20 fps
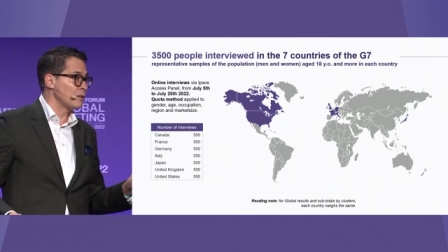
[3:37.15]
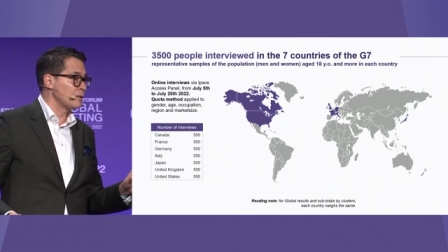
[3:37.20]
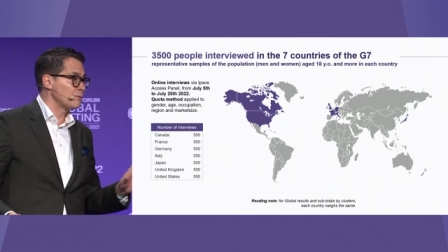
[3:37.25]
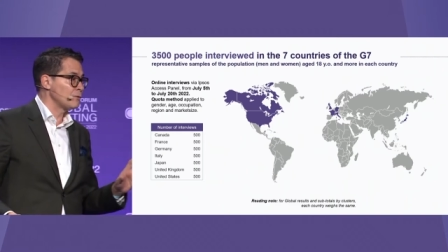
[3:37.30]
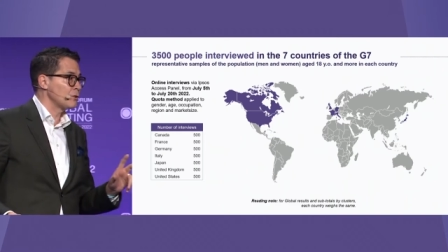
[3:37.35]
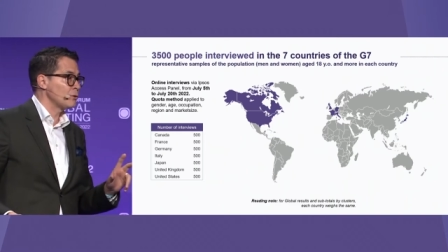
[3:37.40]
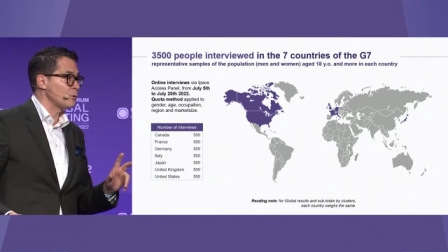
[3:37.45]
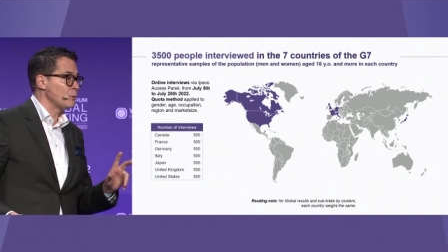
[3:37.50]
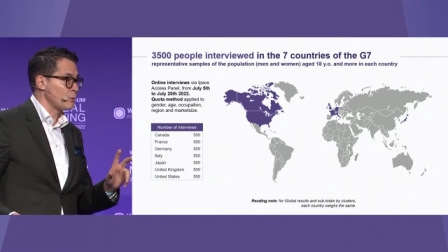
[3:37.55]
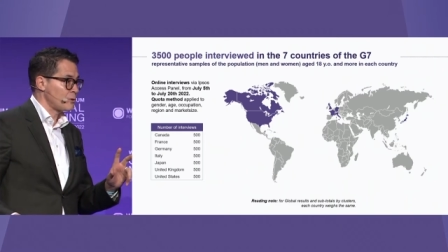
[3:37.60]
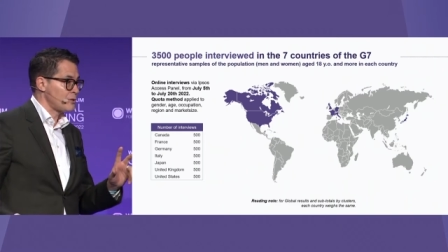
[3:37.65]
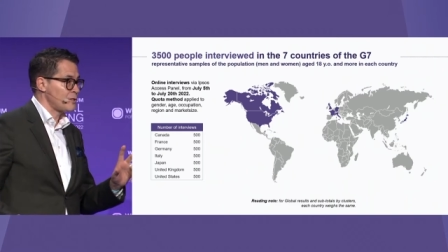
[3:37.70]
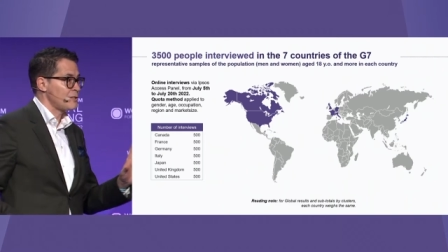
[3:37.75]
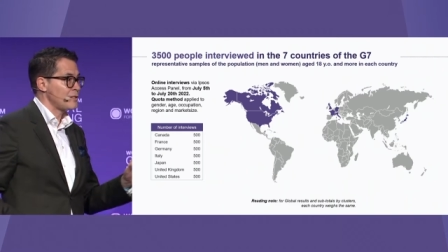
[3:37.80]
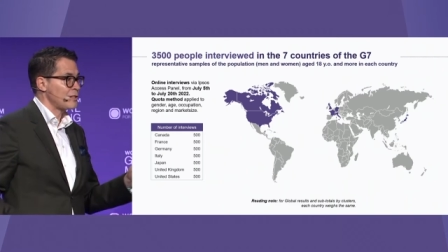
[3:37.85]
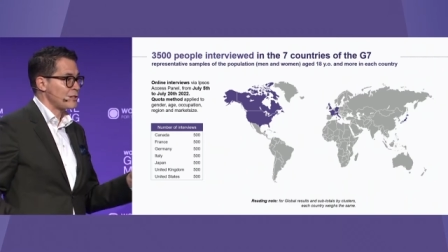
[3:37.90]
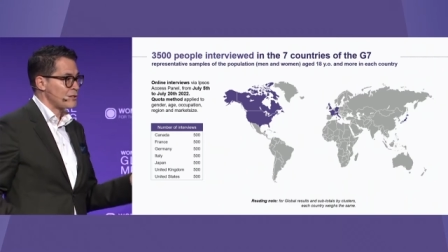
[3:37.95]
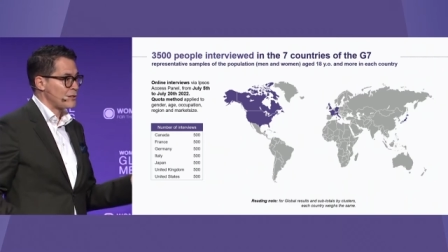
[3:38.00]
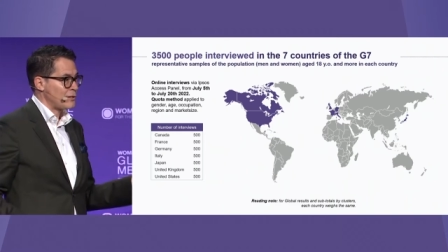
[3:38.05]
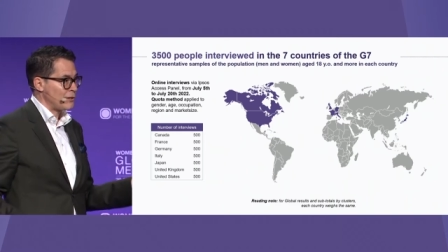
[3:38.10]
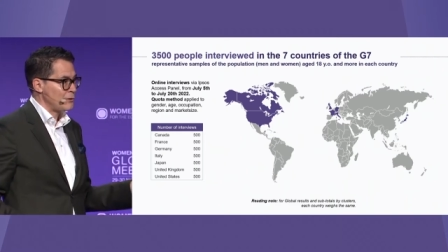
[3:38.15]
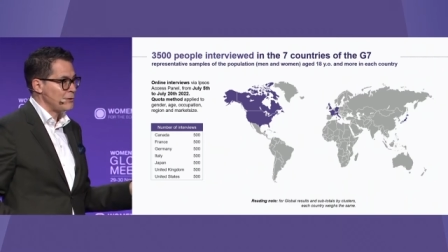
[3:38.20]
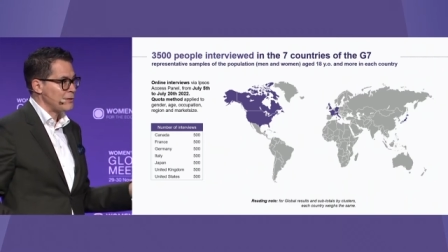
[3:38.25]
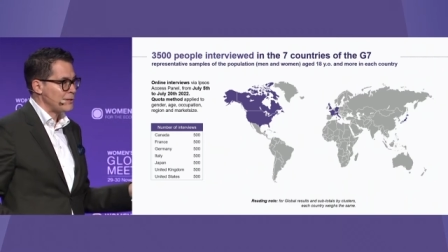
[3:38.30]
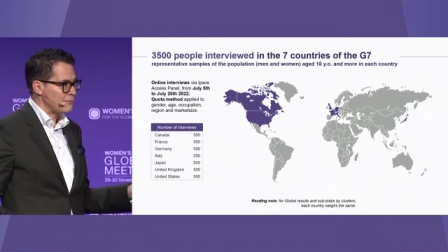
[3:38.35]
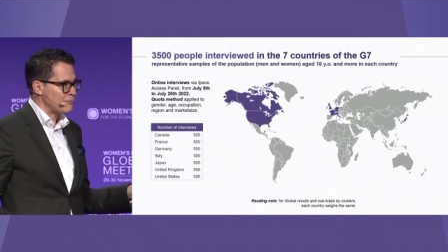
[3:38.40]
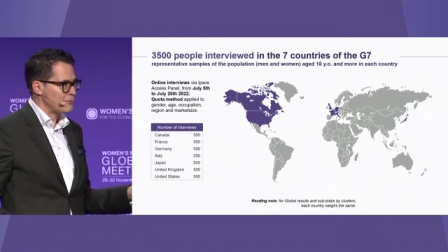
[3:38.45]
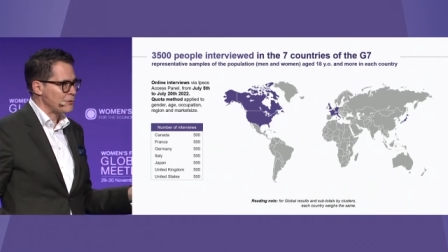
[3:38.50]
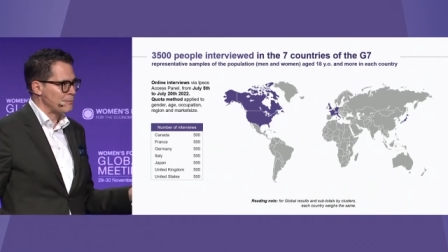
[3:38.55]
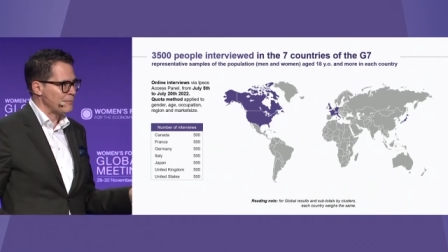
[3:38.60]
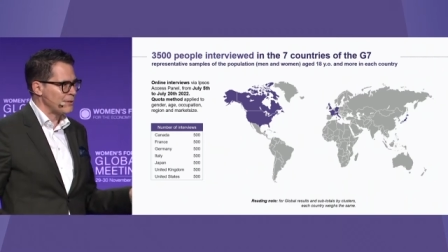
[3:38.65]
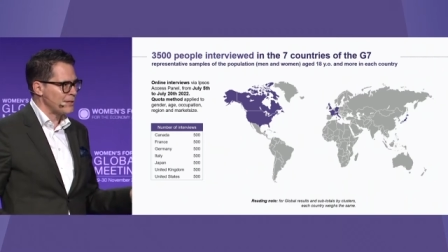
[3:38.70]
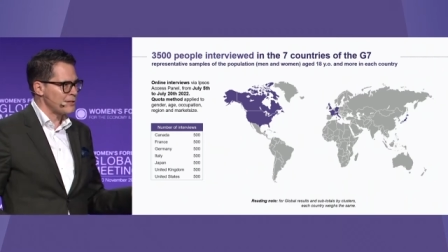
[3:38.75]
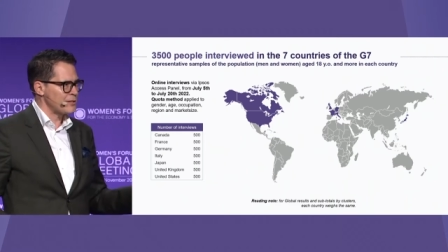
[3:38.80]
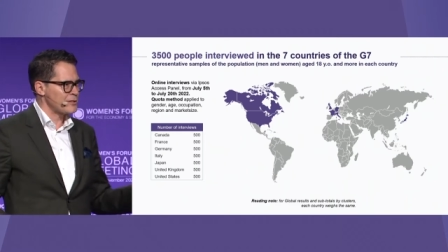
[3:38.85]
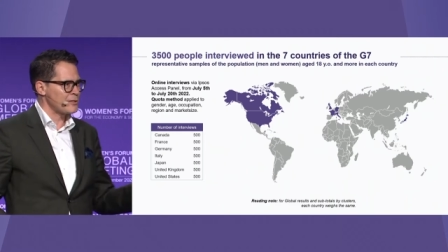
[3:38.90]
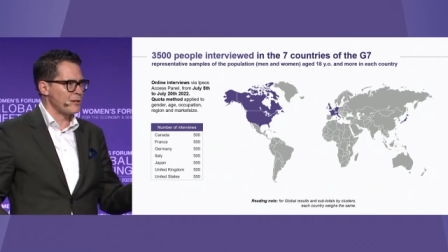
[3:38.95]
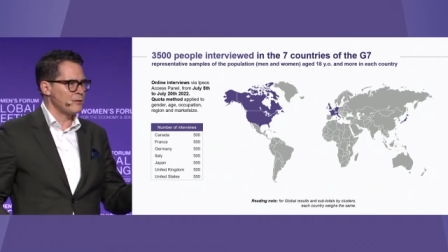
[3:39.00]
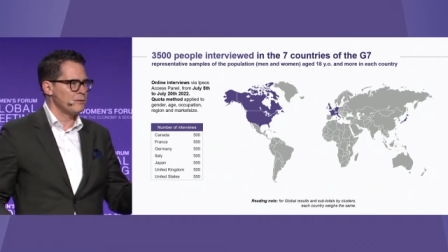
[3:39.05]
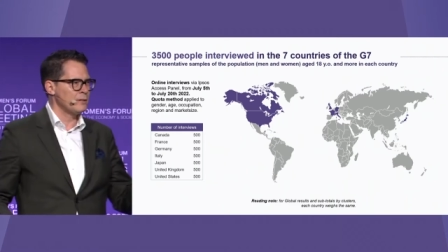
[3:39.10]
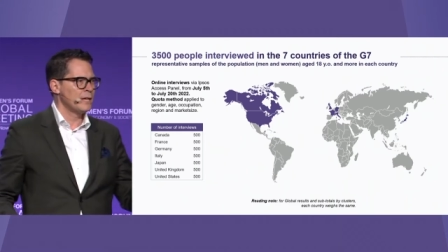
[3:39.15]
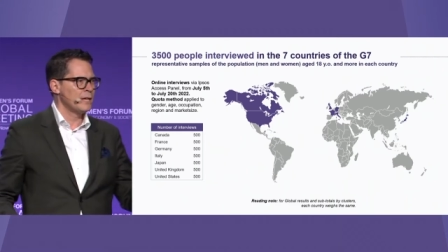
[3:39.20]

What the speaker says: of course, is excluded from this. So